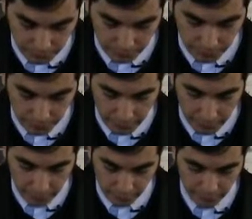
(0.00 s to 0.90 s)
the
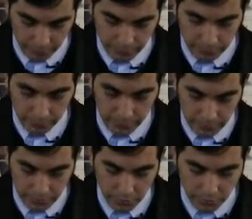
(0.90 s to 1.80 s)
preparation of a
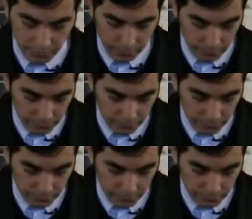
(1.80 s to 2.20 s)
prophetic chart